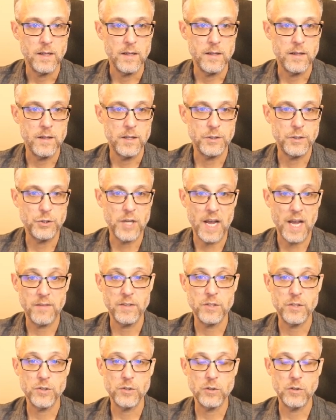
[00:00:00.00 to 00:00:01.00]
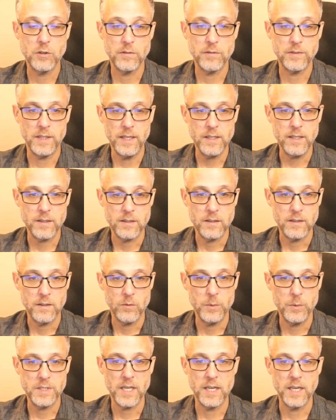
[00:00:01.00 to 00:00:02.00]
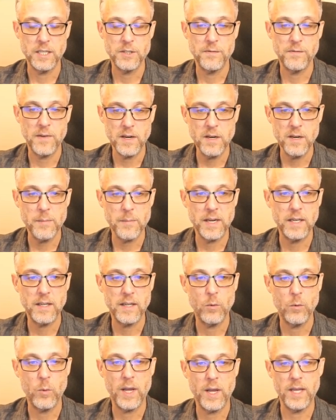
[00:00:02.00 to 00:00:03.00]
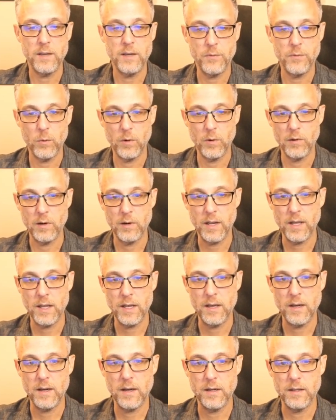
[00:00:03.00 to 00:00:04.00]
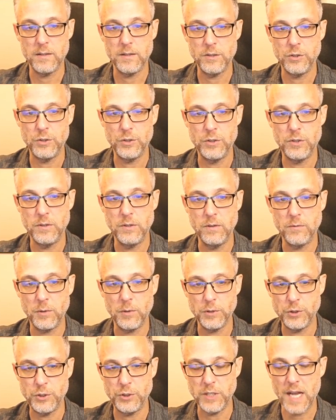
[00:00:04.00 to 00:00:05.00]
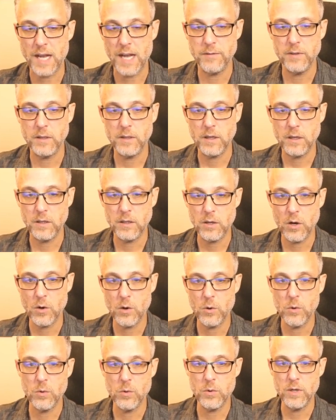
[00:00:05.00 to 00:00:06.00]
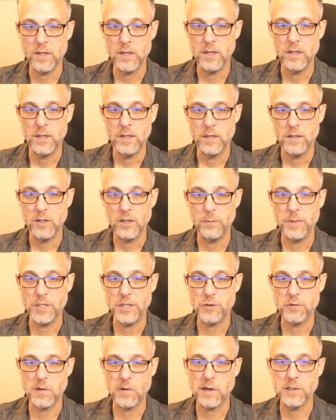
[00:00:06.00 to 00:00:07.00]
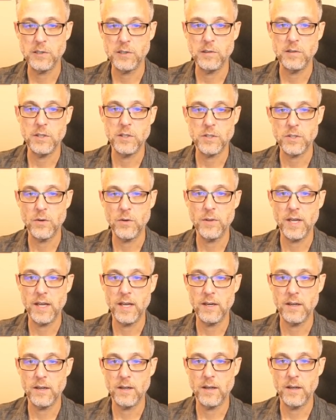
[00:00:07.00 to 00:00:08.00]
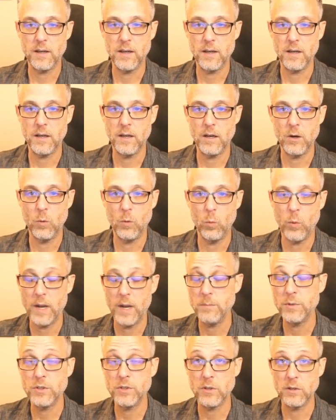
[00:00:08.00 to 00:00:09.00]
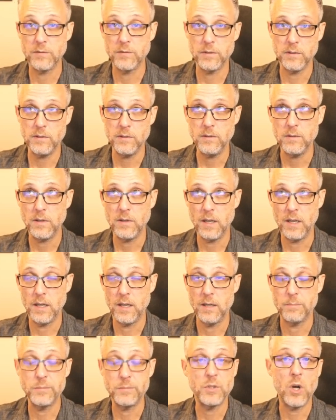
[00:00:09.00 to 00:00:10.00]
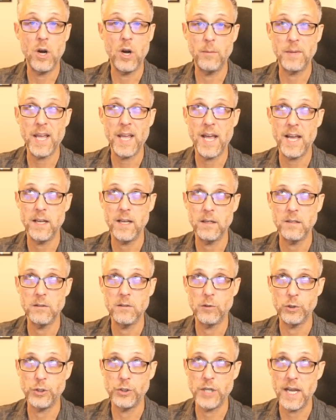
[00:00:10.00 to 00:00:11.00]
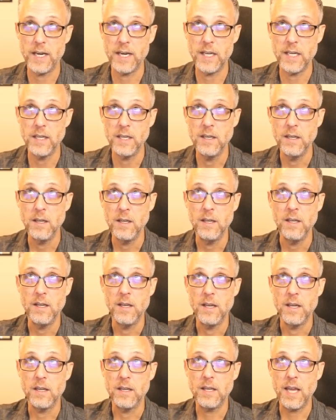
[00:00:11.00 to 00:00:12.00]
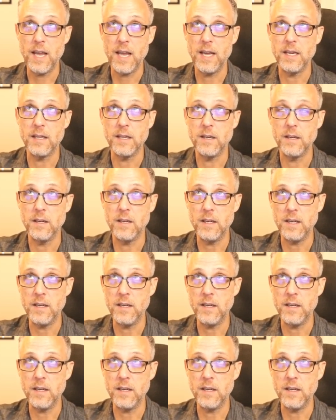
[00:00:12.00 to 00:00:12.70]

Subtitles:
The Java servlet, which again is fundamentally a way for Java code to be structured so that a web server, Tomcat or Jetty, can,